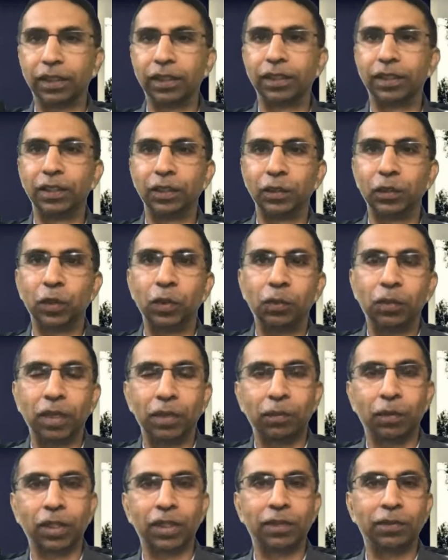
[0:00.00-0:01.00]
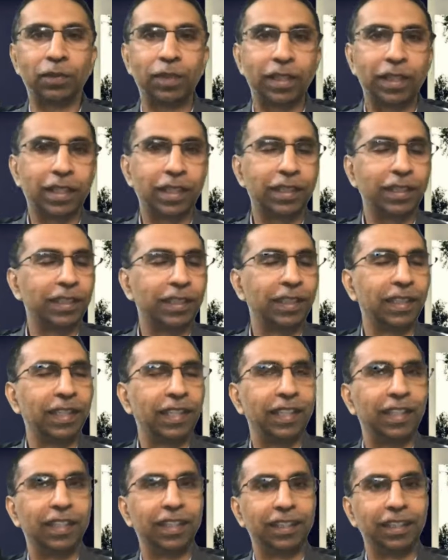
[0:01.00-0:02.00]
this is so many possibilities
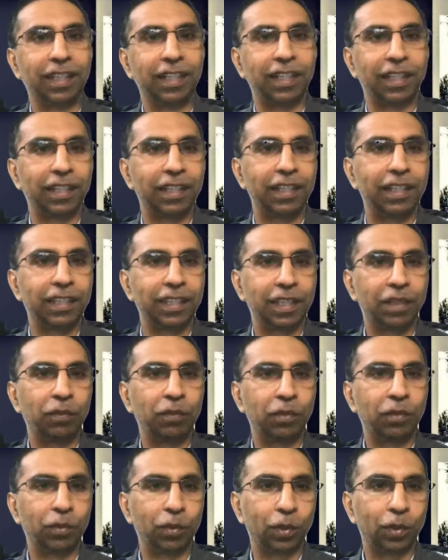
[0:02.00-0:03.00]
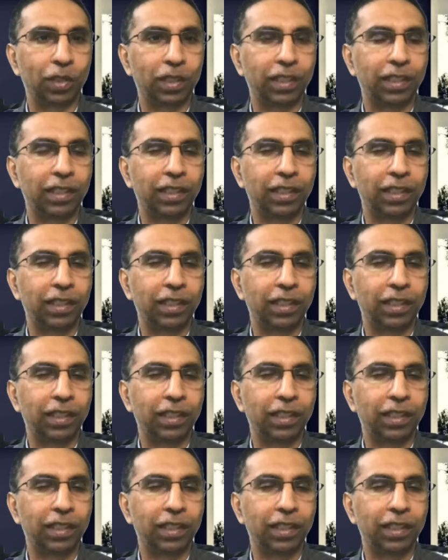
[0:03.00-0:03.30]
that I didn't see before.